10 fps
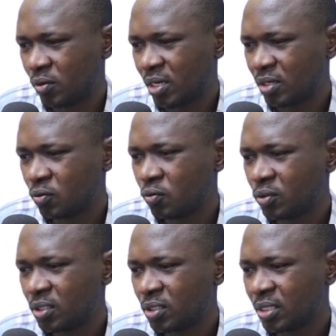each
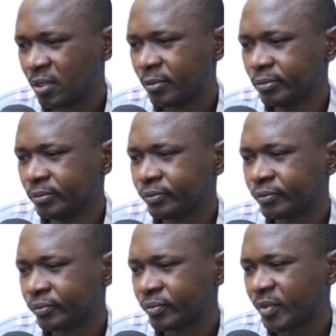lot is a
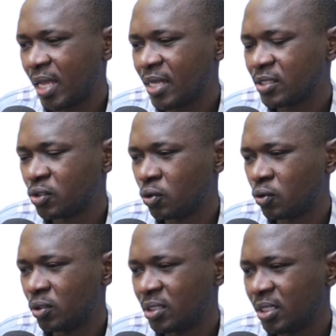separate contract.
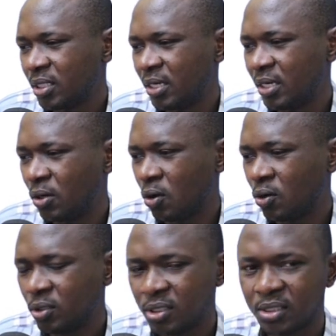Each lot
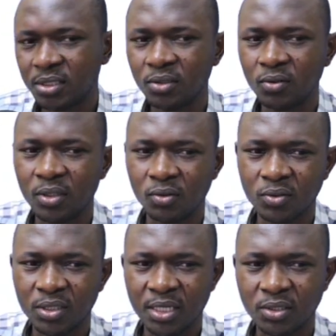
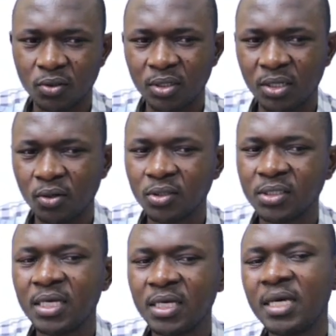is a
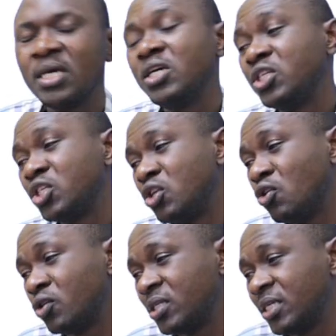separate
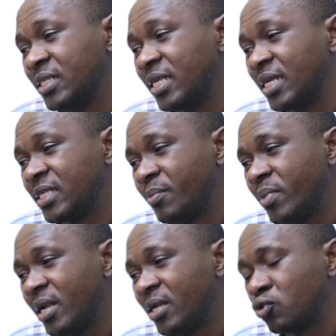
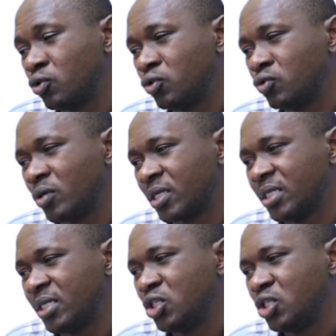contract.
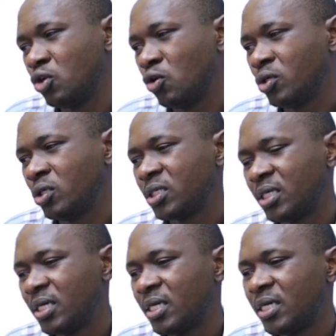So, for example,
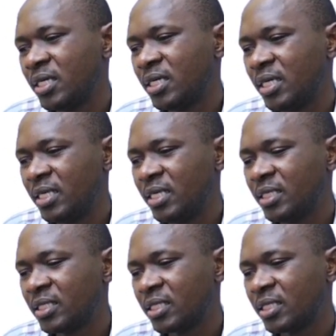when we have